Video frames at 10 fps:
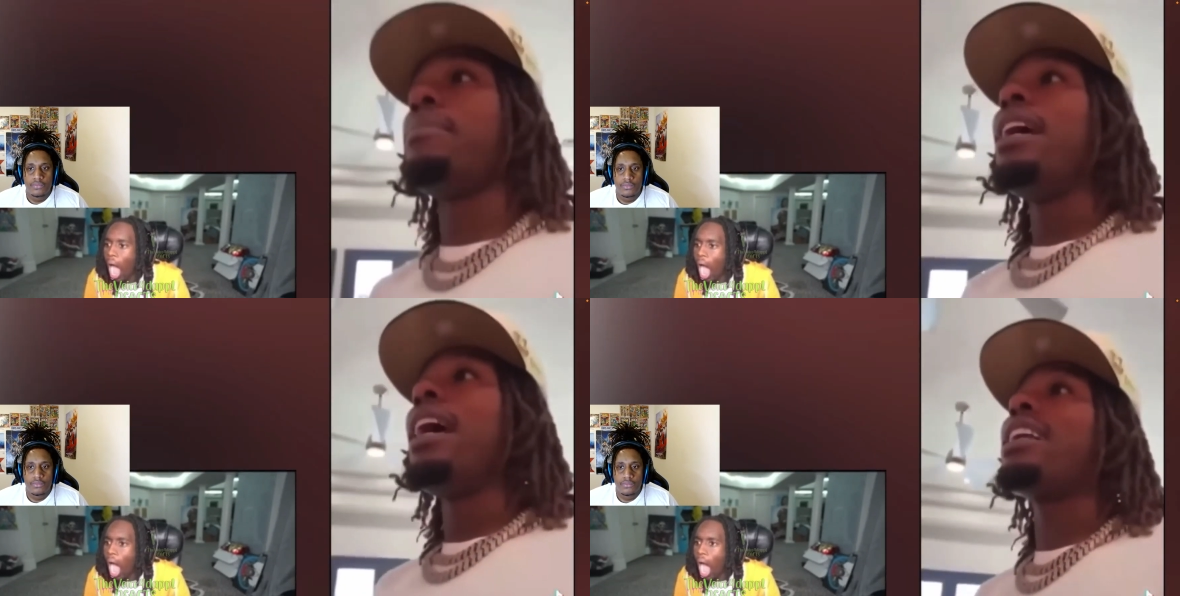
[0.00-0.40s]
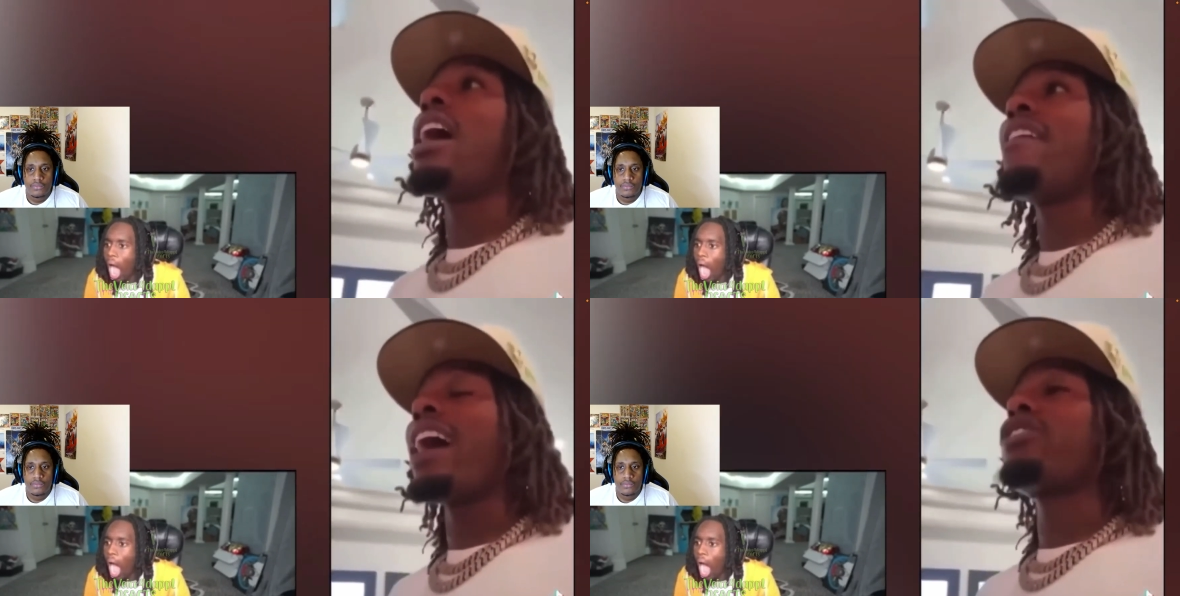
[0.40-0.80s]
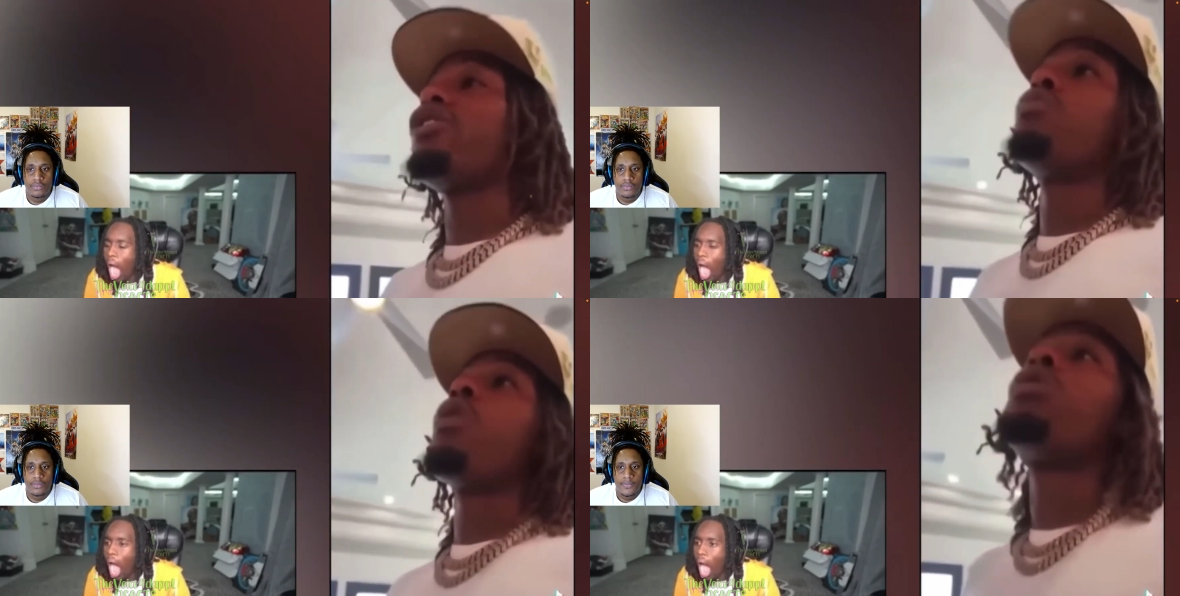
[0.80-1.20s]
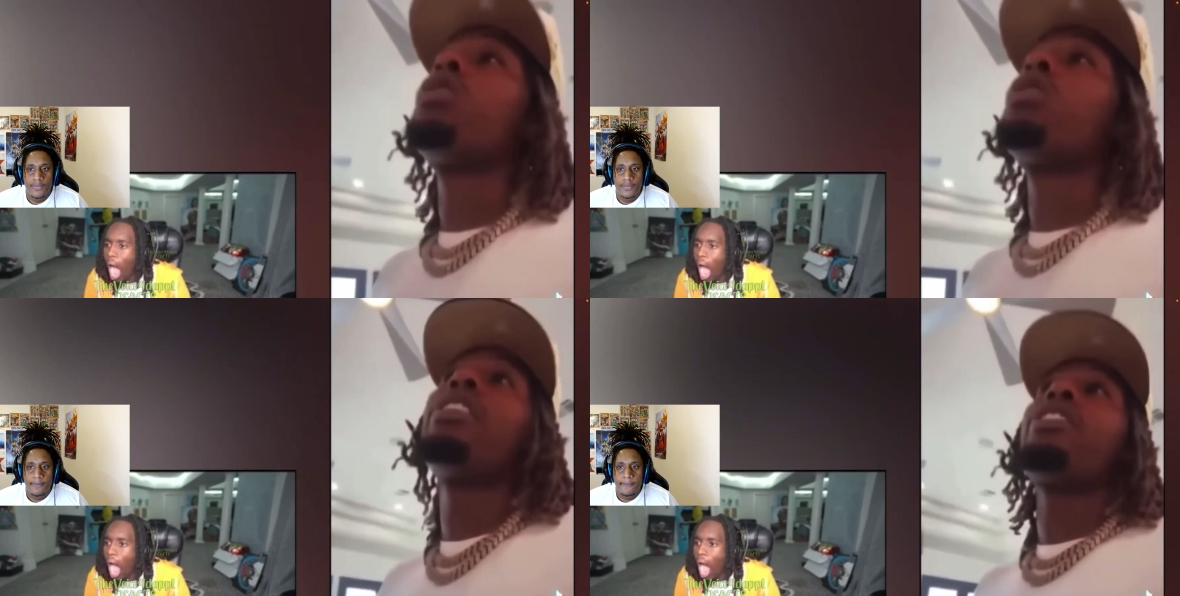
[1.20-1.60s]
Speaker 1: and I've actually wrote them in
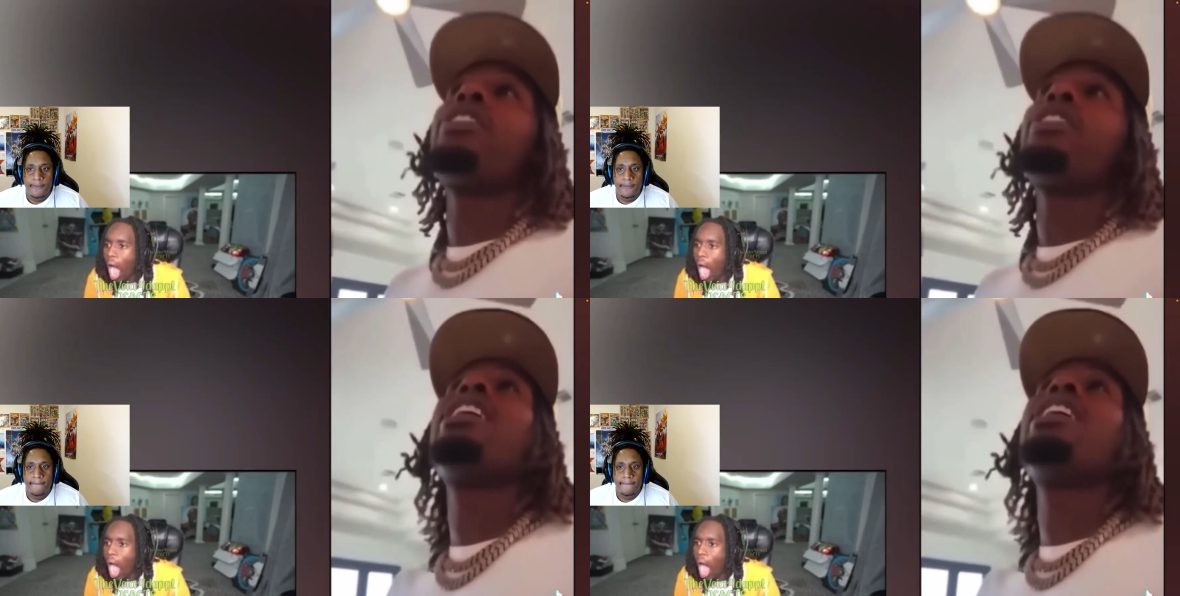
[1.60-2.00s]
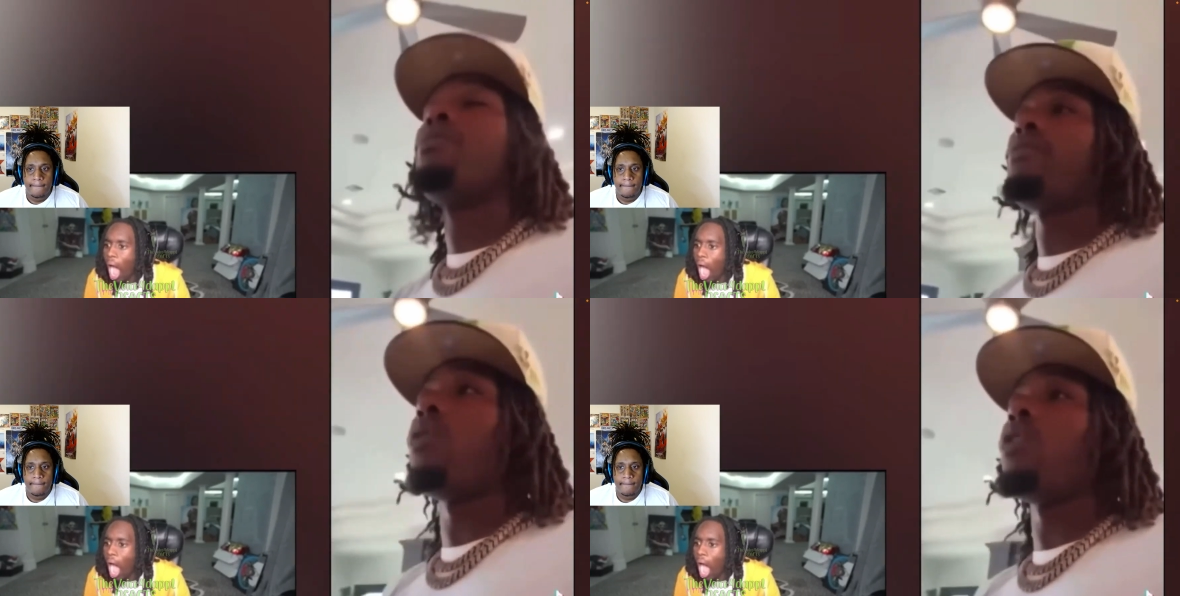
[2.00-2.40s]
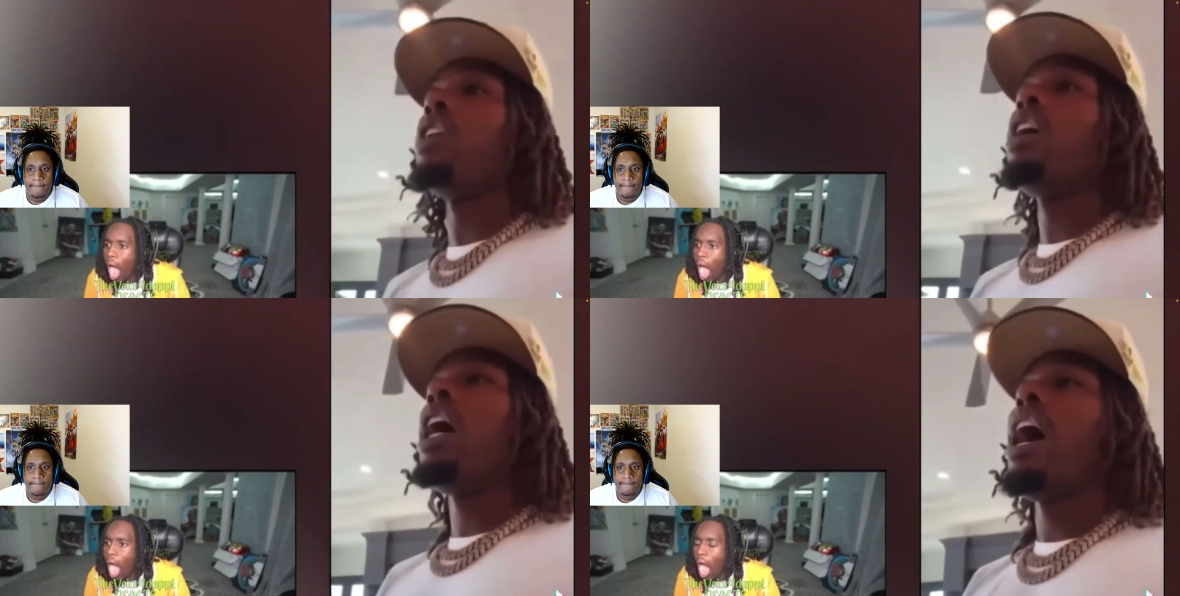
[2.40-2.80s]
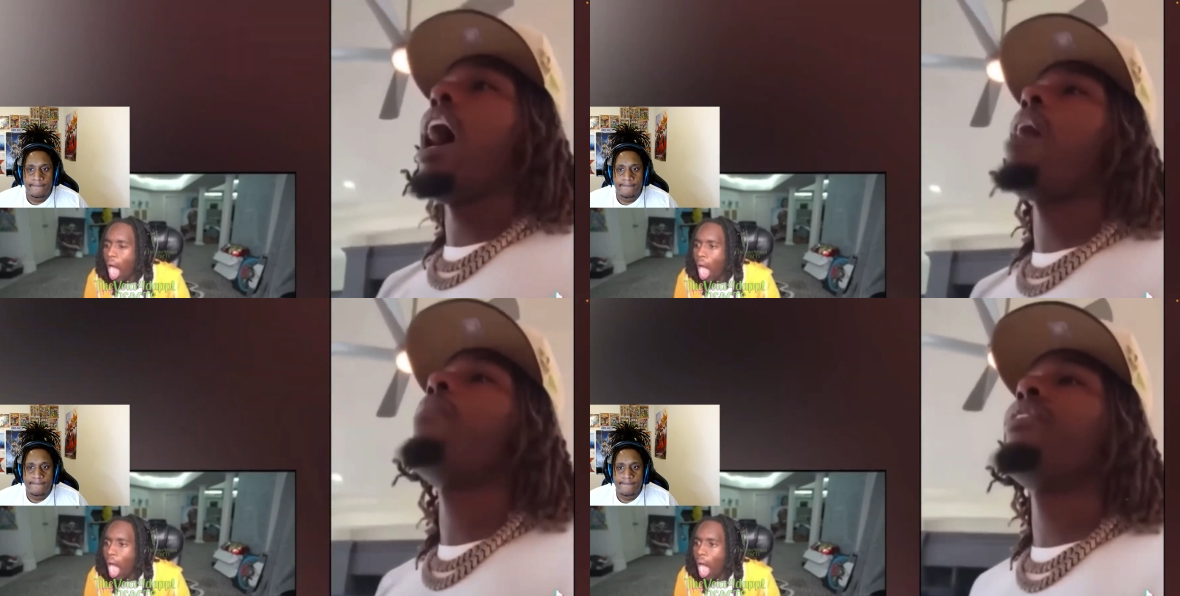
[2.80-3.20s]
their DM before, I would
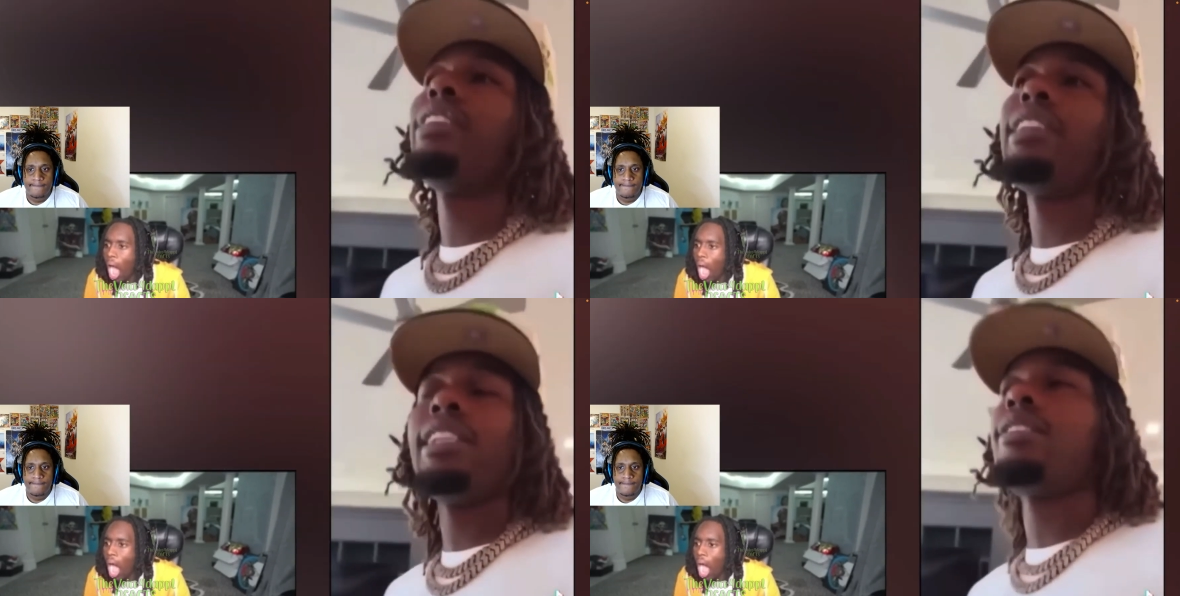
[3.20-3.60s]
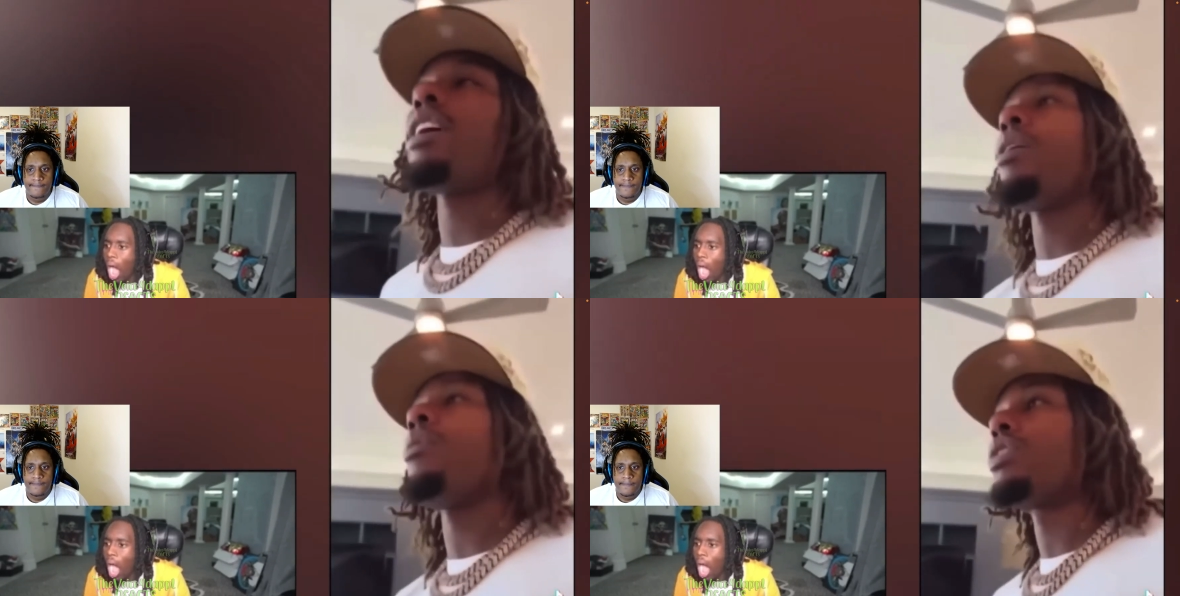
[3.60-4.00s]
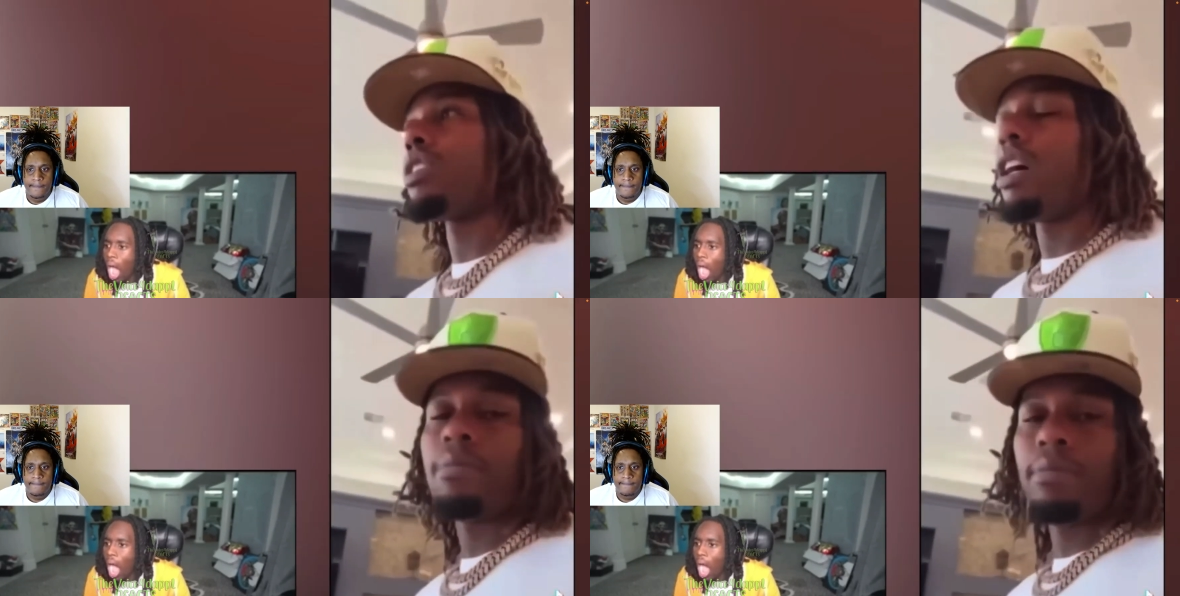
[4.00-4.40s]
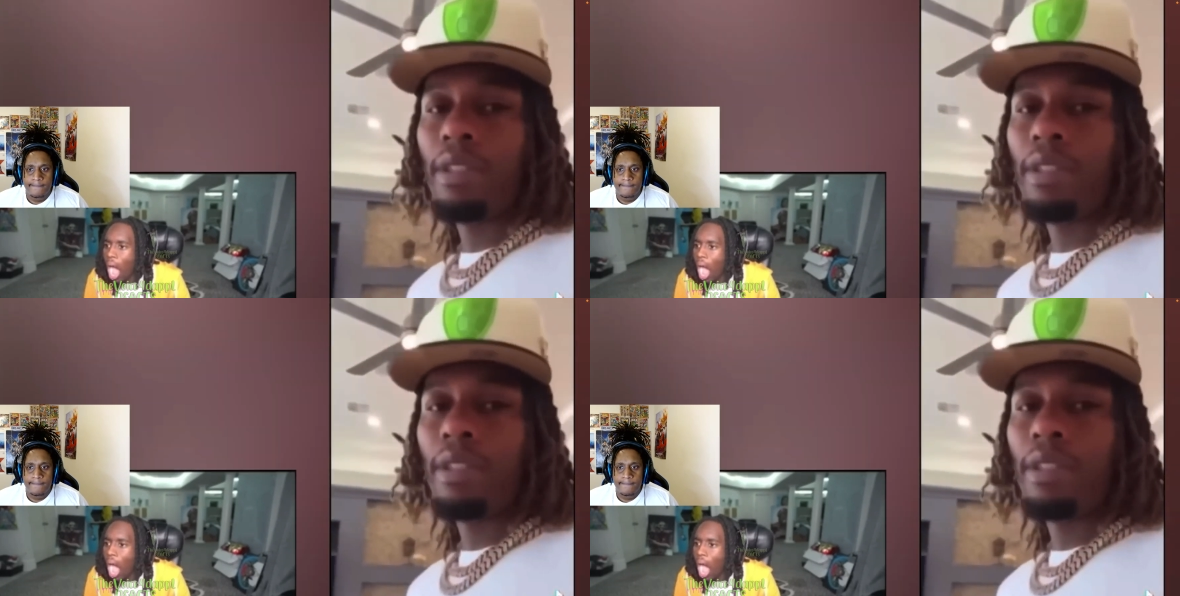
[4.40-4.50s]
have at least said, what's up?